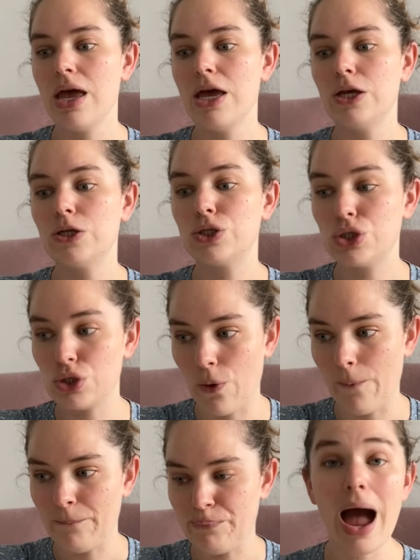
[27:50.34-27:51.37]

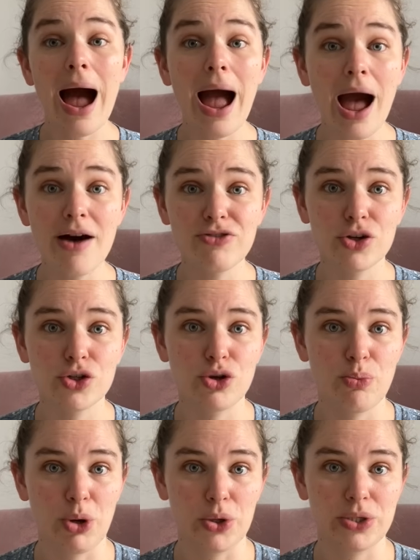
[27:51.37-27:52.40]
So I have lost the
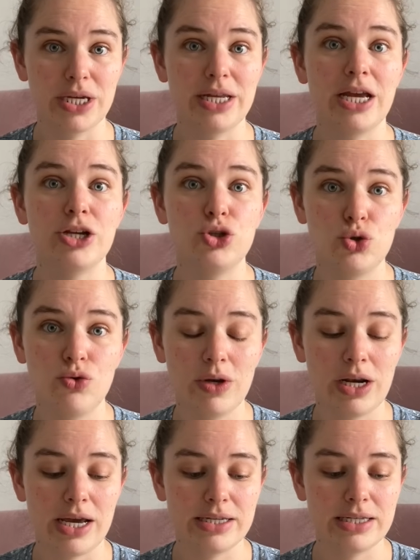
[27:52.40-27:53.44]
plot, and I do
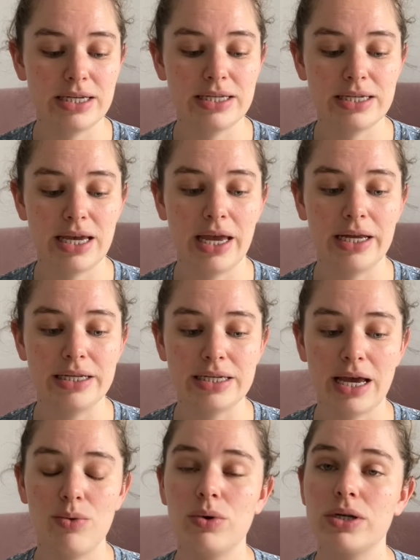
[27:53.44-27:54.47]
realize it, and
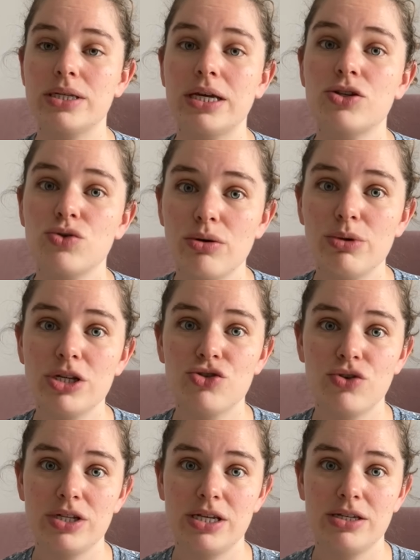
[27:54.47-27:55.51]
I was extremely
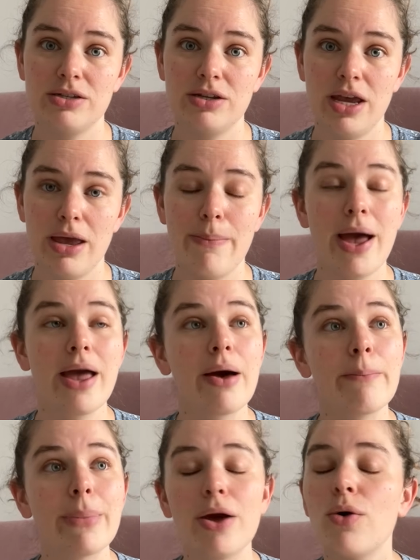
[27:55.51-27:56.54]
stressed yesterday by
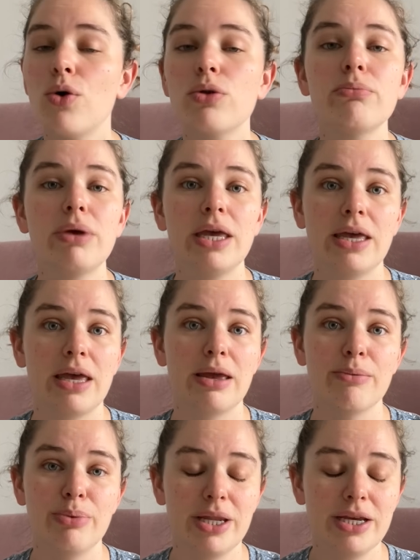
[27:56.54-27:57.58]
my own making.
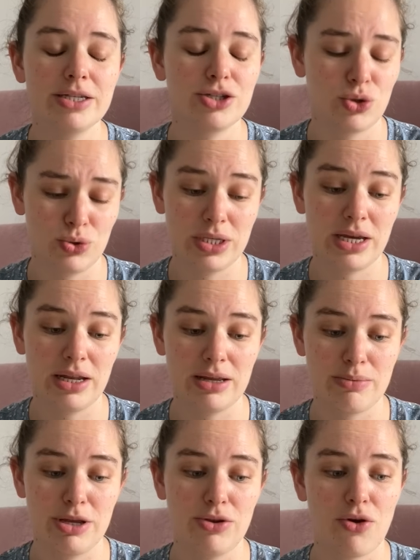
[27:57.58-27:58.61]
Please don't yell at
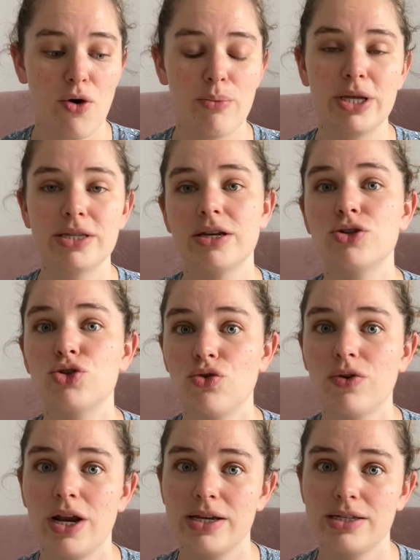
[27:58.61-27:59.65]
me in the comments. I do
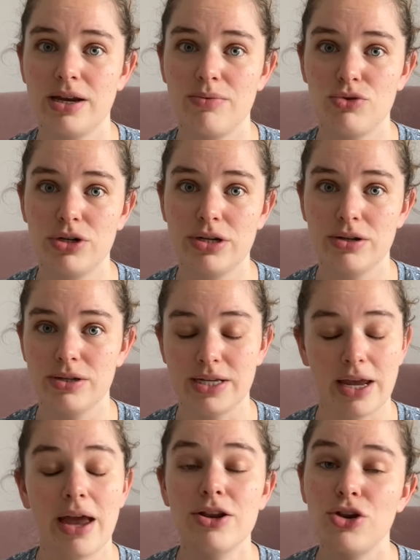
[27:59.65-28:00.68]
realize that I'm ridiculous. Like,
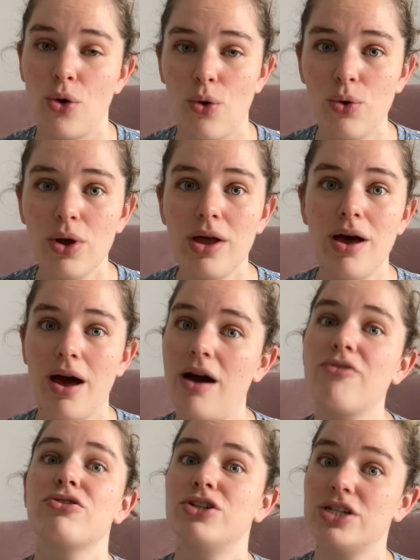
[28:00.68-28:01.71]
I know,
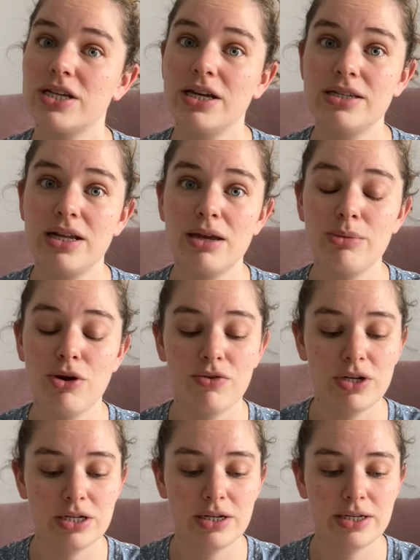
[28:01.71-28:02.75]
Francesca telling me how
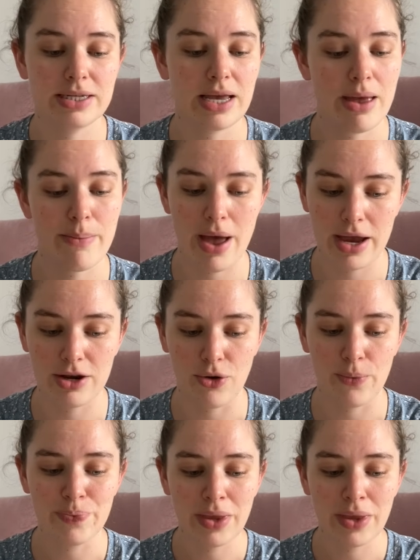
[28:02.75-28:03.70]
ridiculous I am, I know.